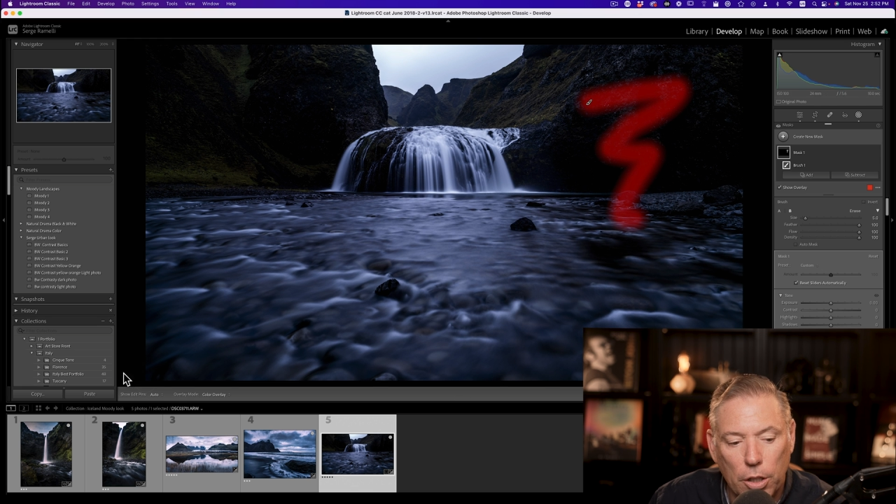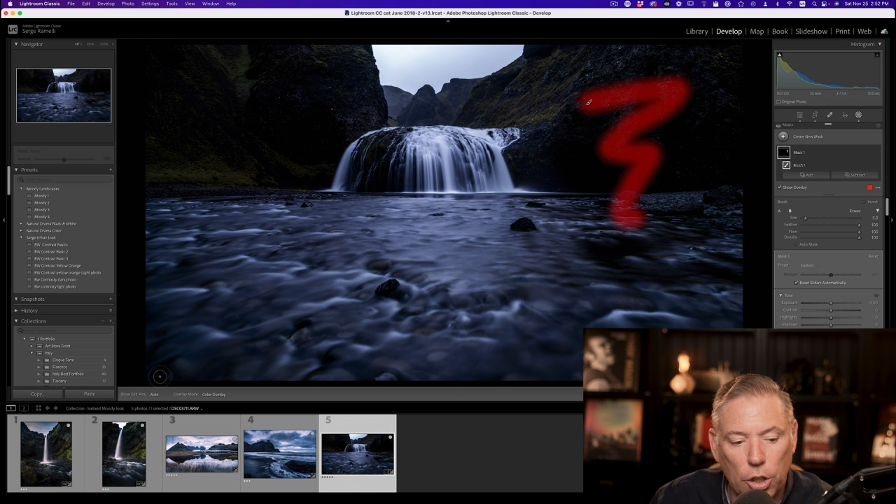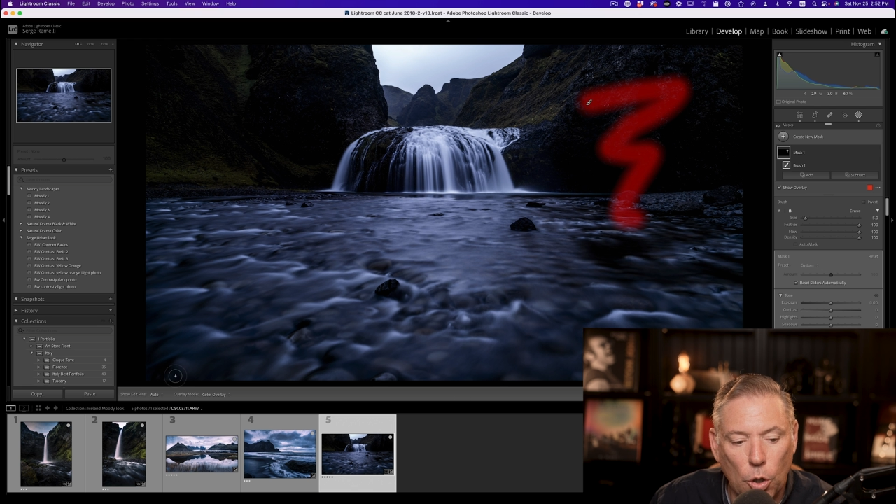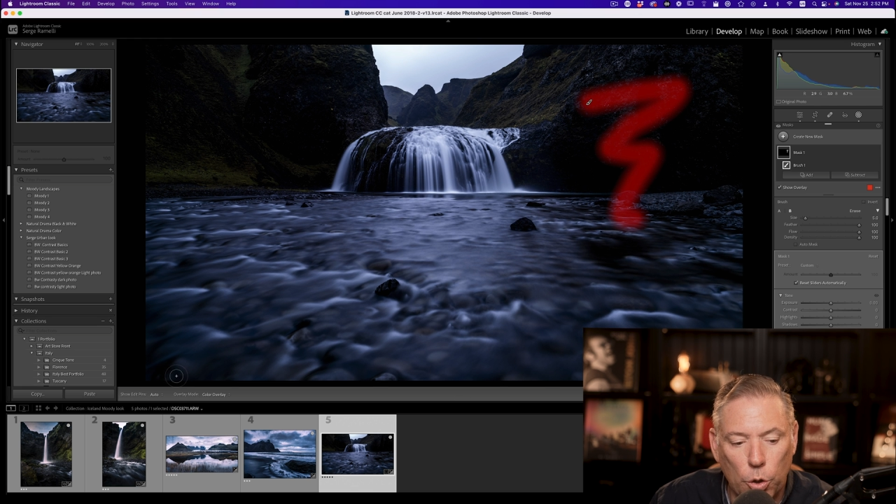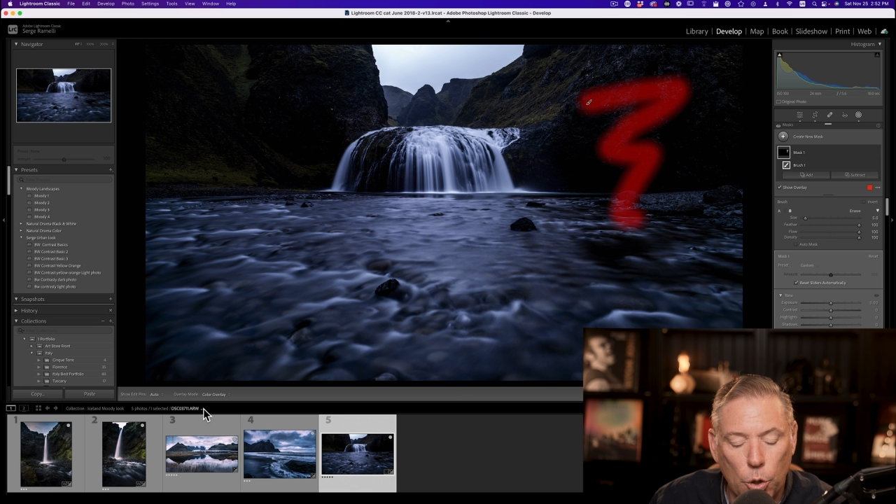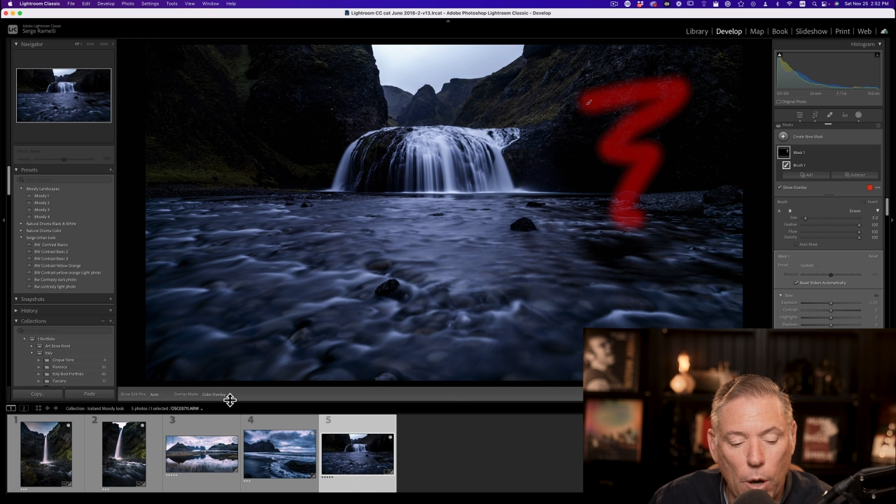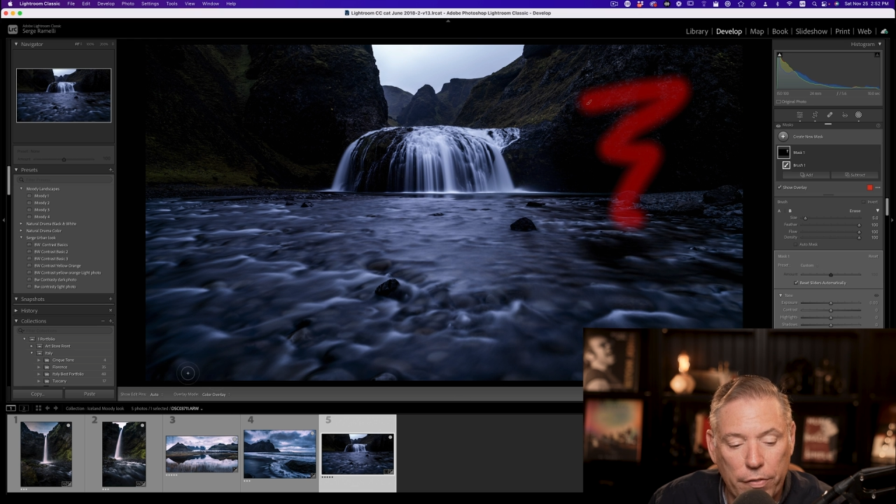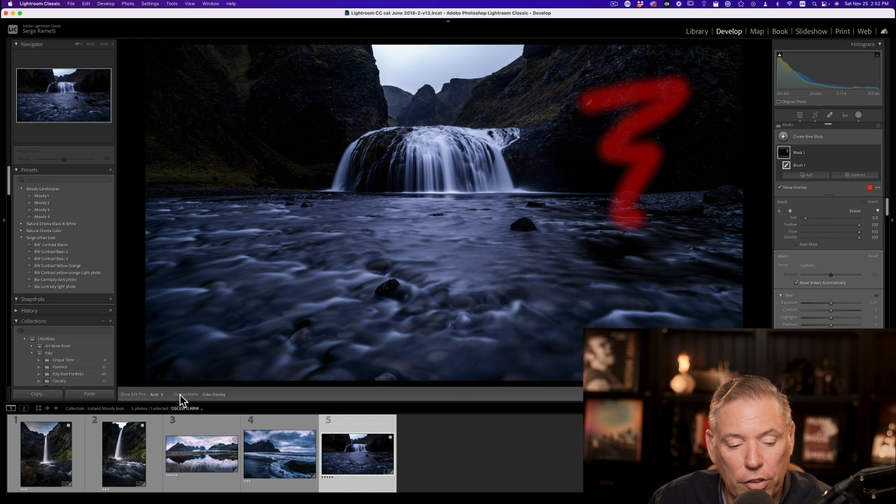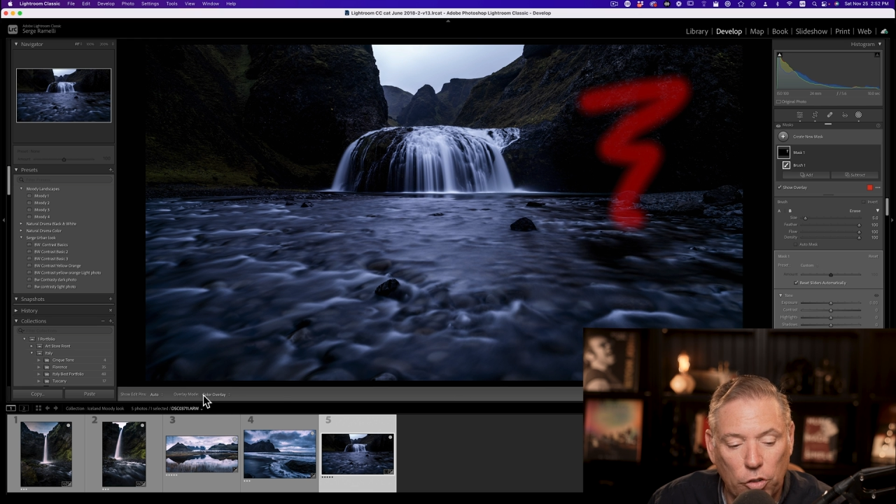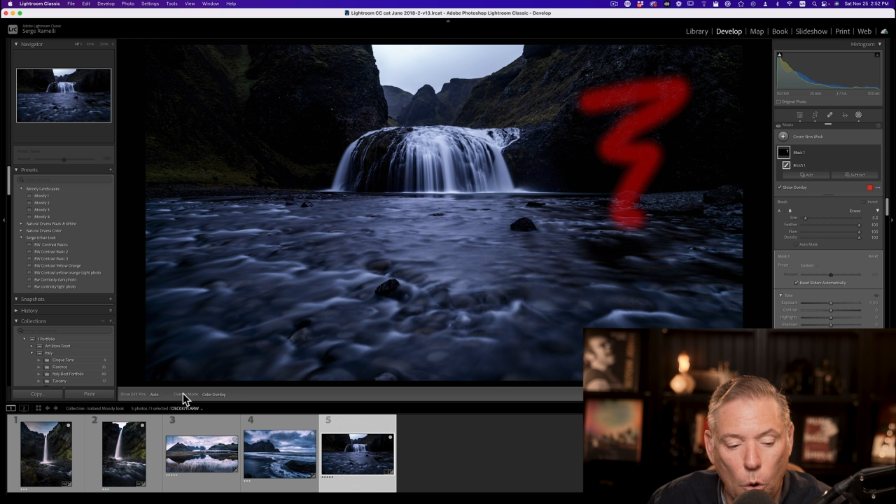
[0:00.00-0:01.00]
you know, you
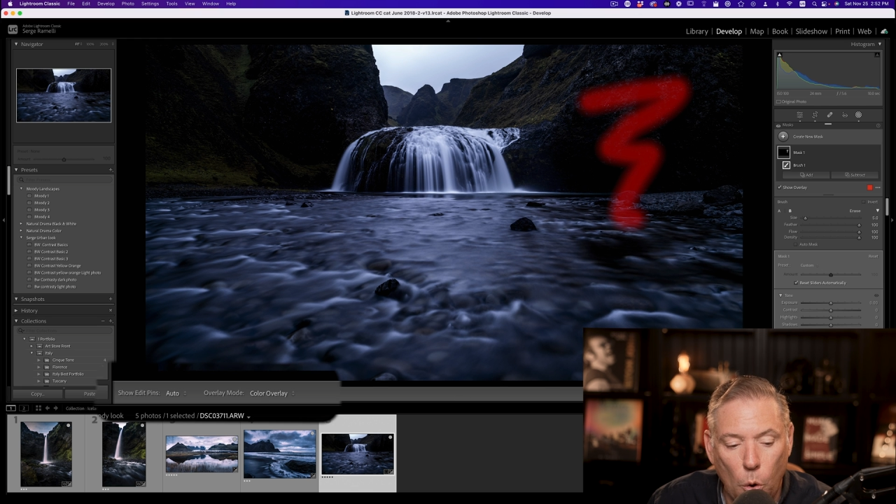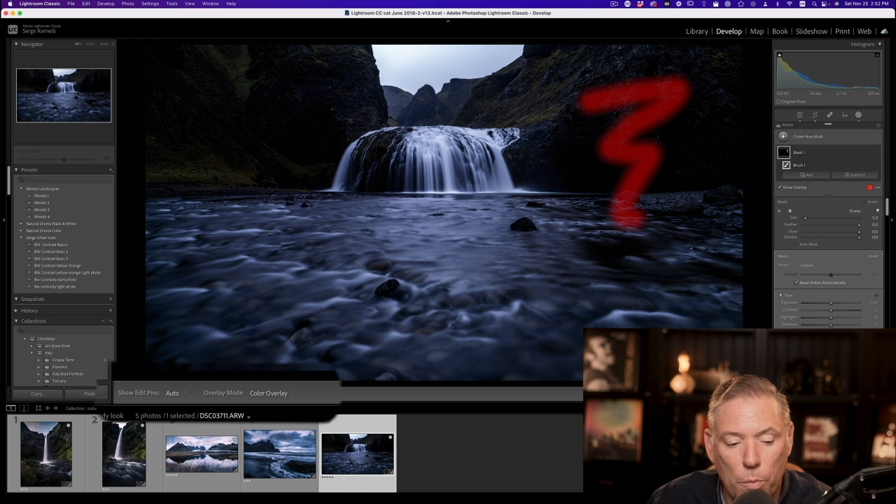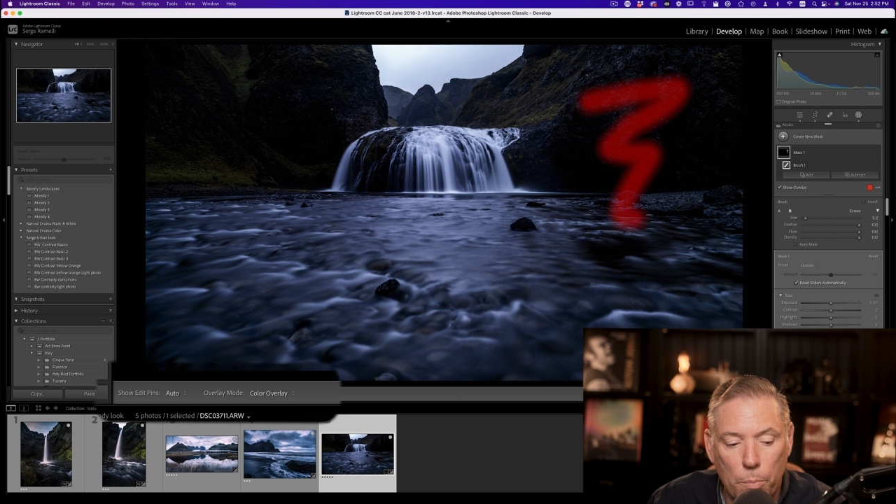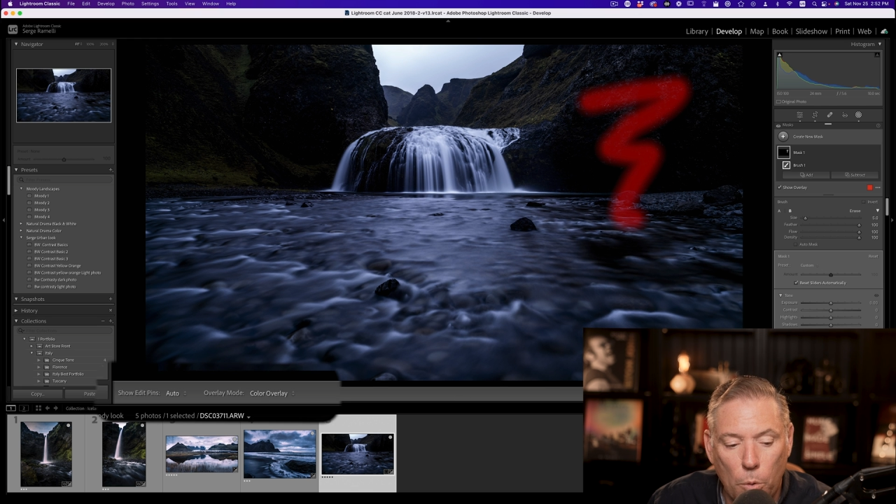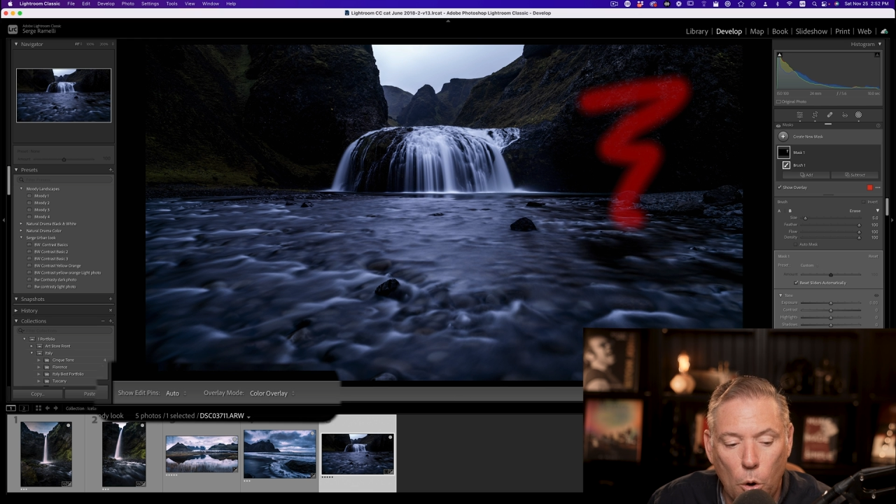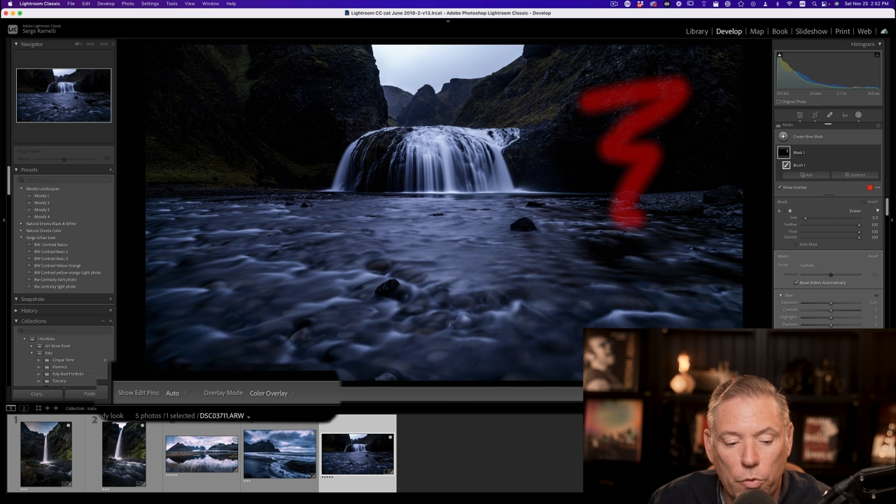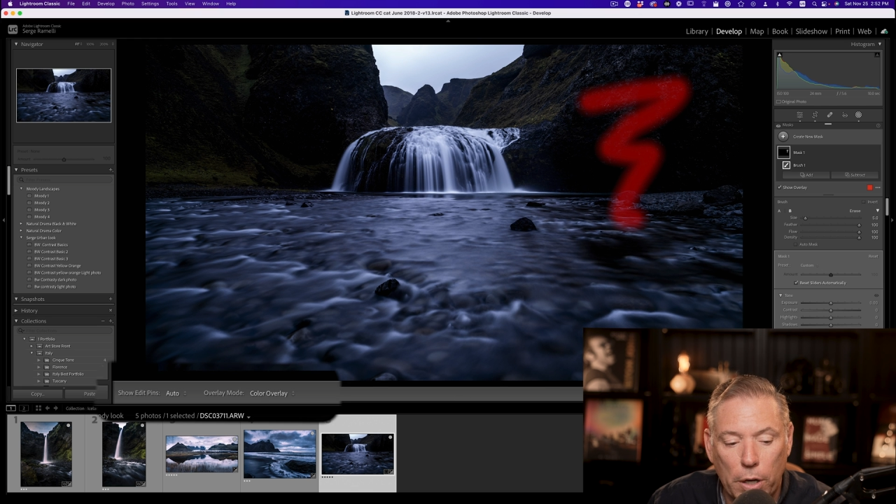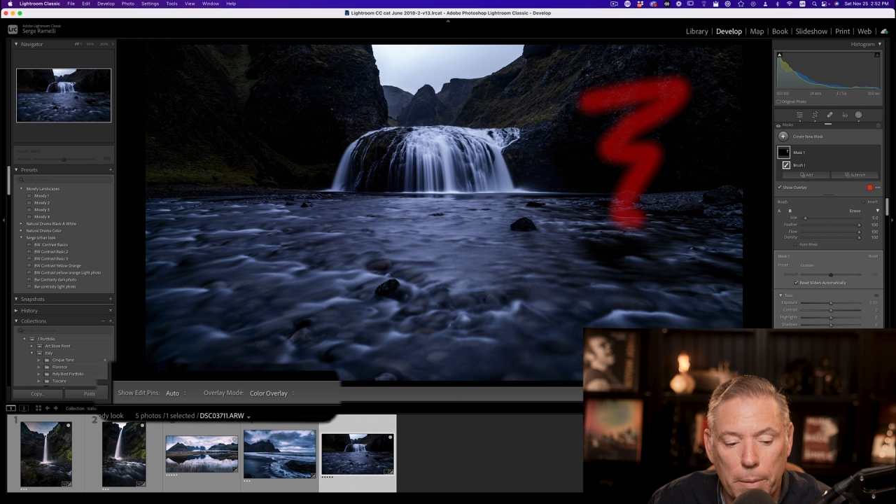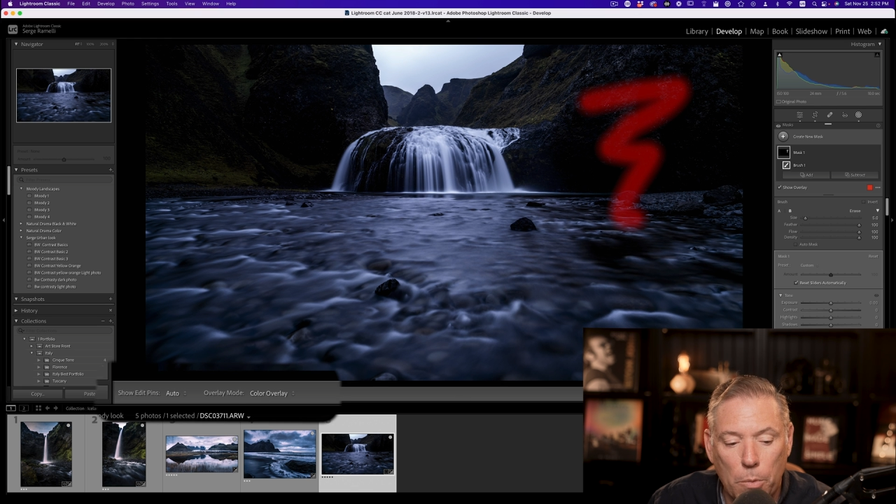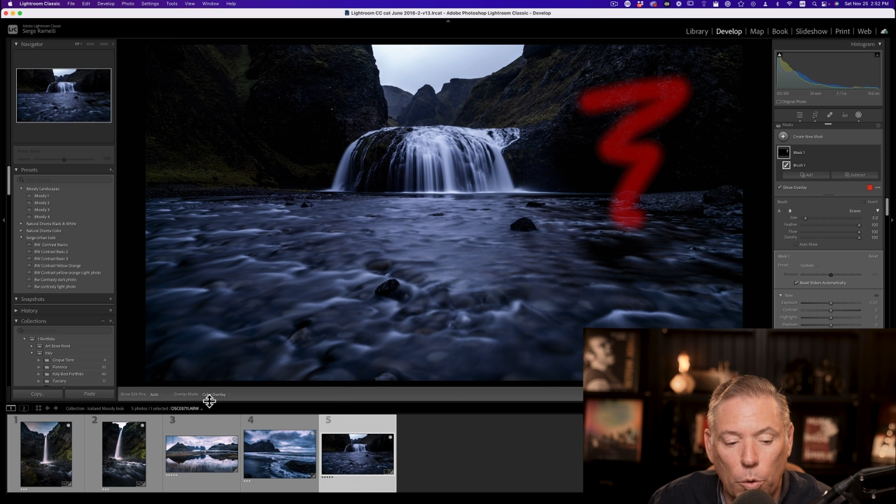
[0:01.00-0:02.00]
have this
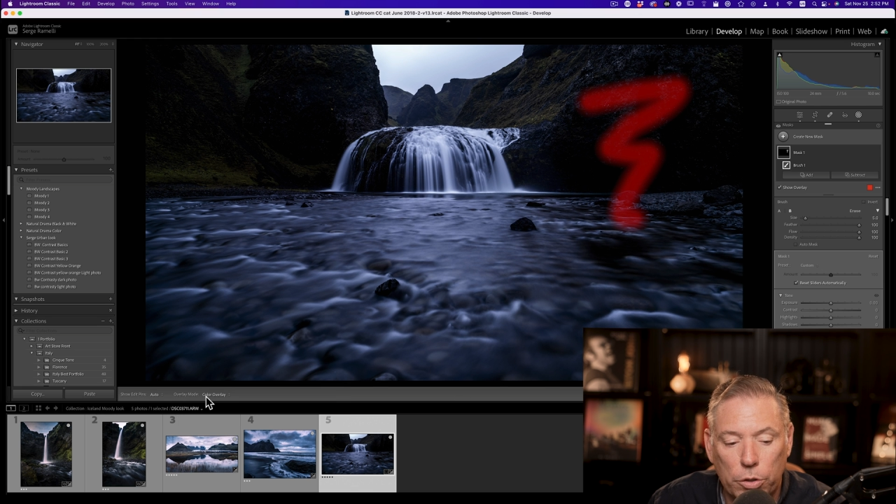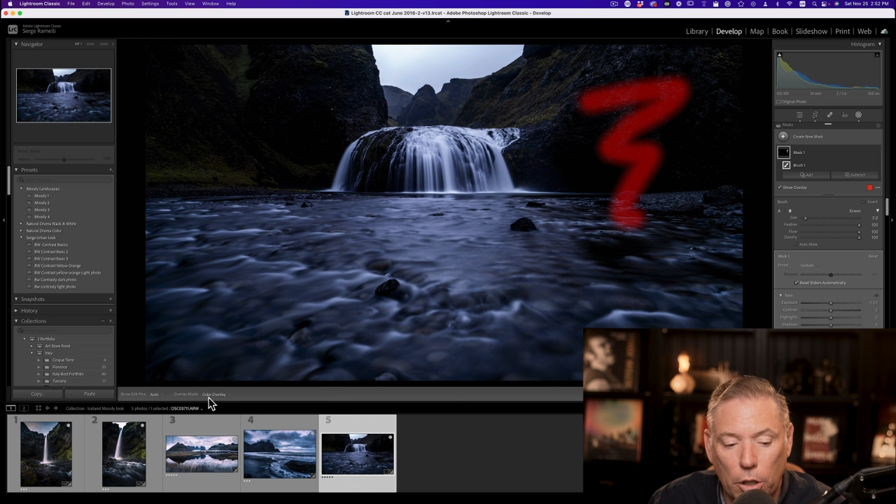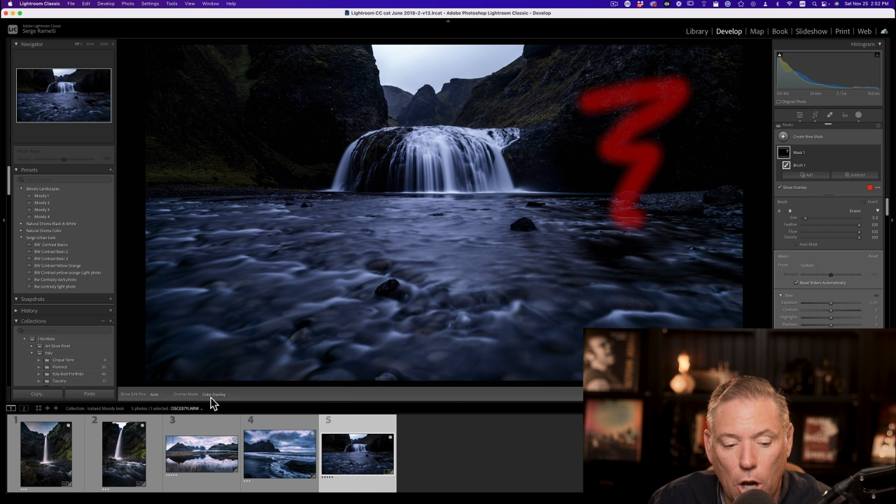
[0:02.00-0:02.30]
overlay mode,